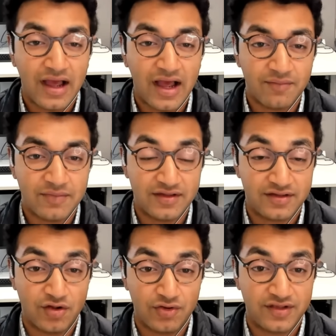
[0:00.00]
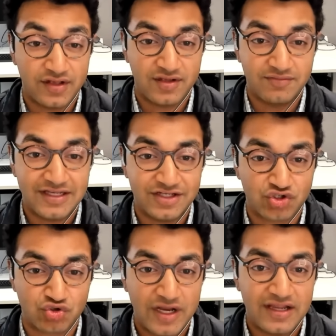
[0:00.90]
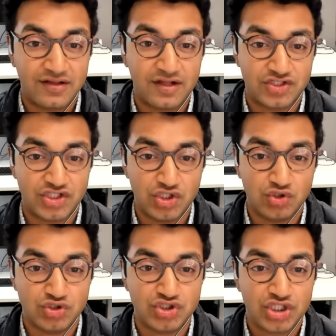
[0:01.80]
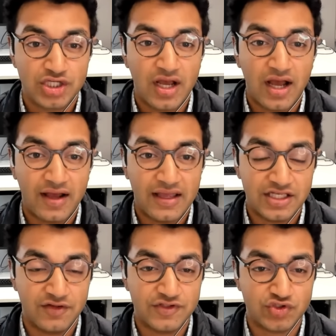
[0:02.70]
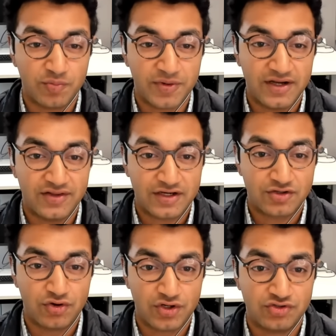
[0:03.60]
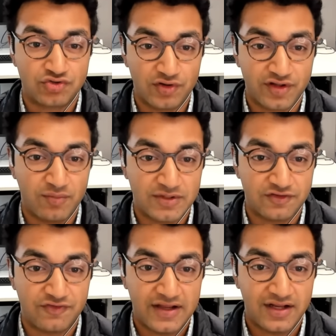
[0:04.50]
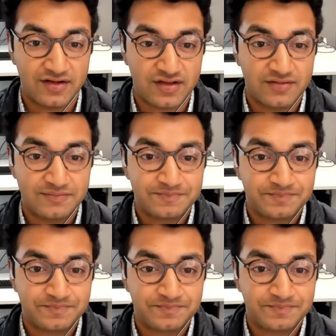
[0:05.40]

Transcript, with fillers: um, is so the system didn't create such huge uh, individual player that controlled so much of finance.